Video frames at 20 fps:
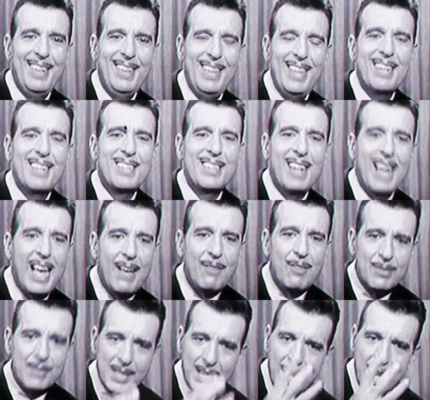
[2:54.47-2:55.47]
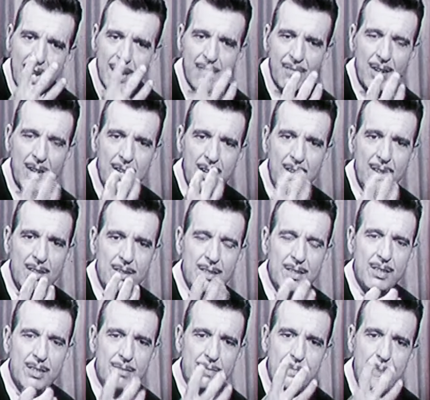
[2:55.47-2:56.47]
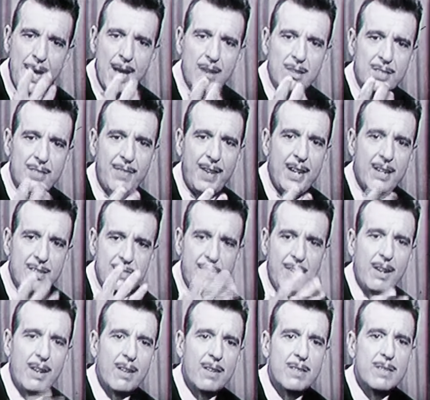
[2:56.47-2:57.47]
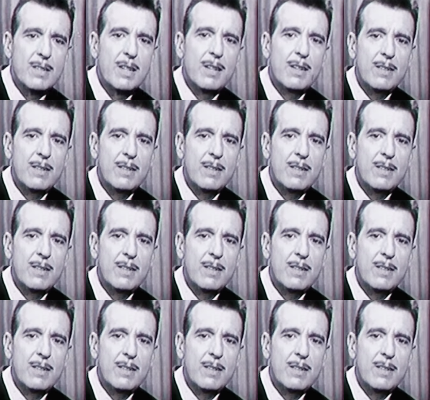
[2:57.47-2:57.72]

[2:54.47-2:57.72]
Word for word: This time, it was kind of a little mouse-faced feller